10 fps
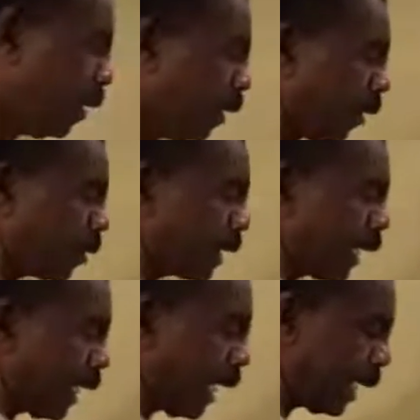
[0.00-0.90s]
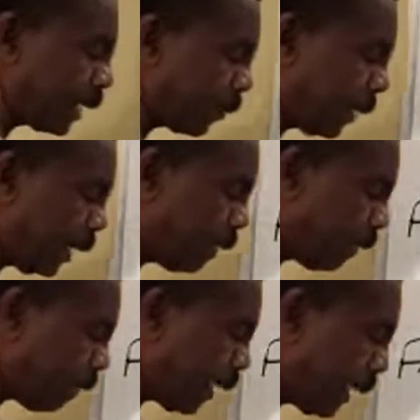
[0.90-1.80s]
in order to get x, we need
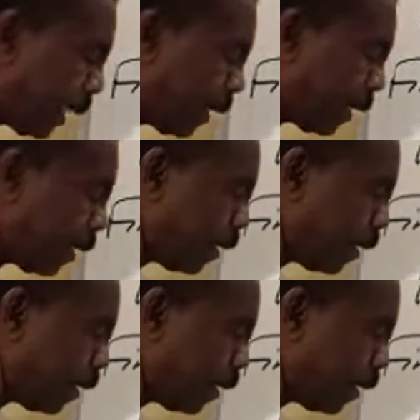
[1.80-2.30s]
to find